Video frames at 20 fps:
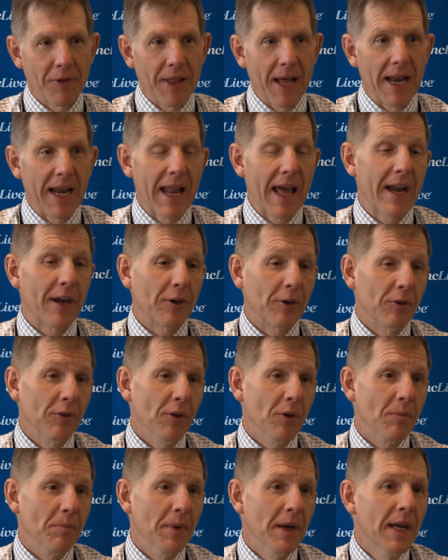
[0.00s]
for that latter
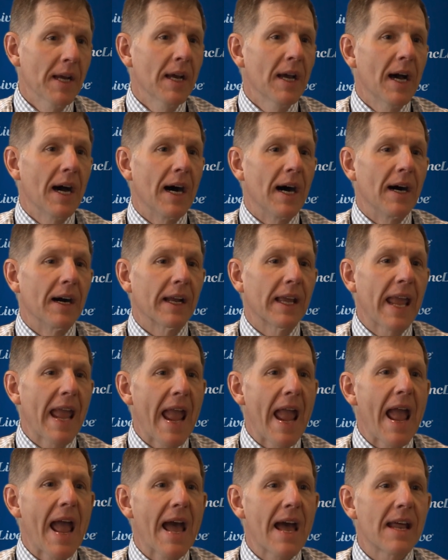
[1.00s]
group, uh,
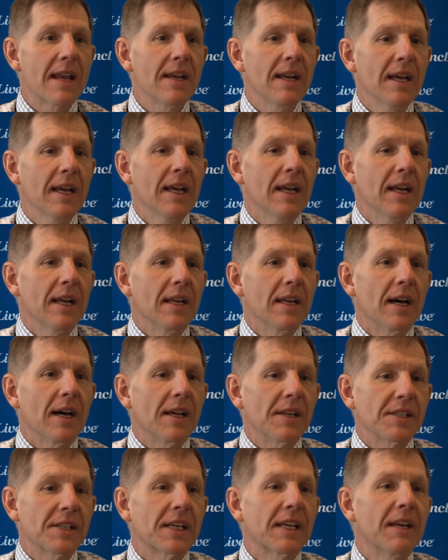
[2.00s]
can
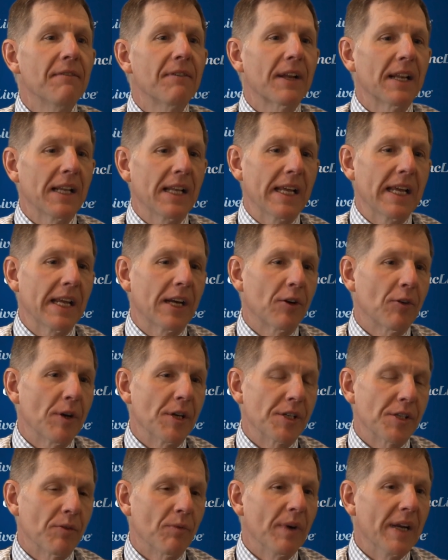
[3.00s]
uh, significantly
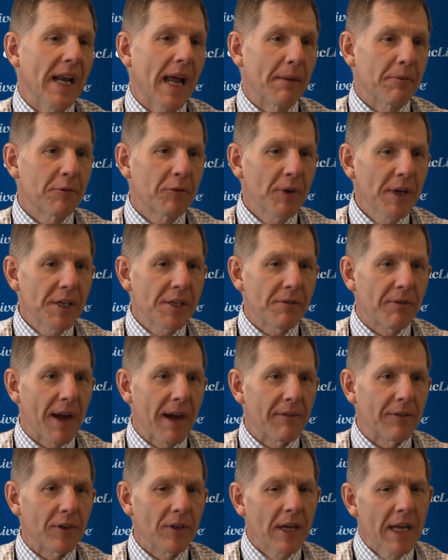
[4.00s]
increased the relapse-free
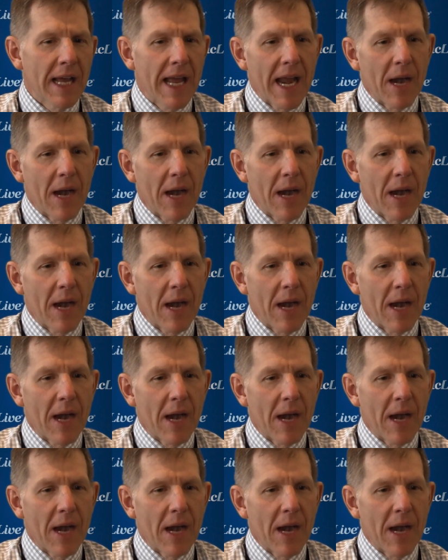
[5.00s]
survival,